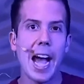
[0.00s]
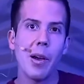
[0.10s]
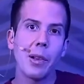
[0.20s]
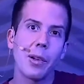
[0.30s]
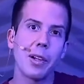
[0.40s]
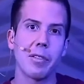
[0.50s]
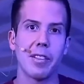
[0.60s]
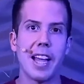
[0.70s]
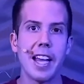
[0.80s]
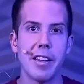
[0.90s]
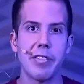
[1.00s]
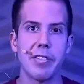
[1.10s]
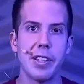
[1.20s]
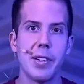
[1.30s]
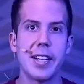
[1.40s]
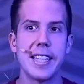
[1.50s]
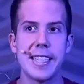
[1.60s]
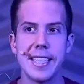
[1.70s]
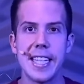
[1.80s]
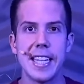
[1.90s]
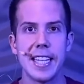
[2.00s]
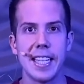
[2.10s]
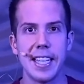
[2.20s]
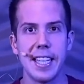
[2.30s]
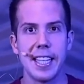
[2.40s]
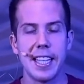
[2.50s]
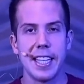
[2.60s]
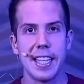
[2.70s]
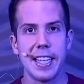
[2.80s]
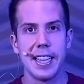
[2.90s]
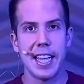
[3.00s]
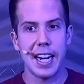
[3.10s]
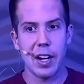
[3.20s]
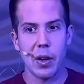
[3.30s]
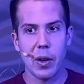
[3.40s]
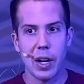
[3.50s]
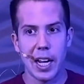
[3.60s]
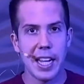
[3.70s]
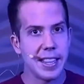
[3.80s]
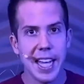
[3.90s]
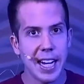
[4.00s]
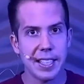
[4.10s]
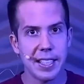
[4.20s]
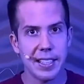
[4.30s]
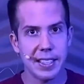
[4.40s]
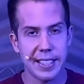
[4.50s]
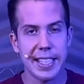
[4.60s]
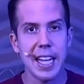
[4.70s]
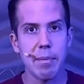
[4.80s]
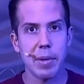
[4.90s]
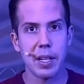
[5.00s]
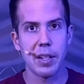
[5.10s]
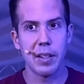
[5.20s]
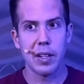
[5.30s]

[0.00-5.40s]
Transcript: outlook of life, you can see that in that statement,